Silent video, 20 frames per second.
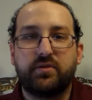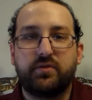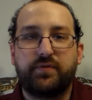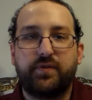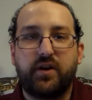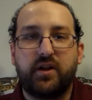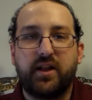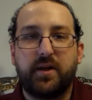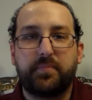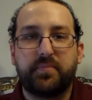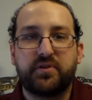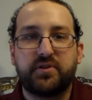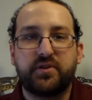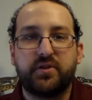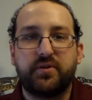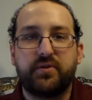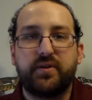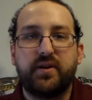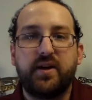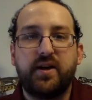Soulfall
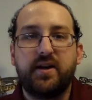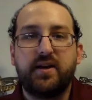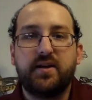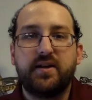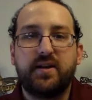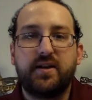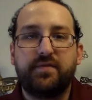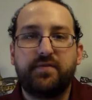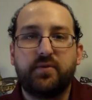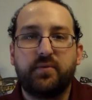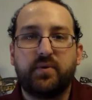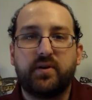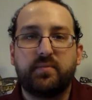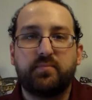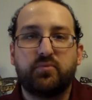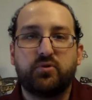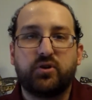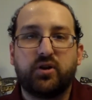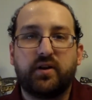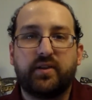episode if you
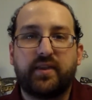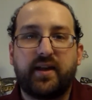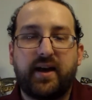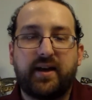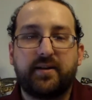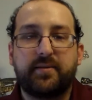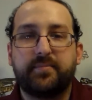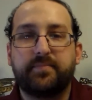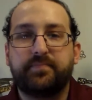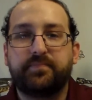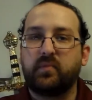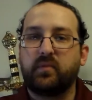want more on that.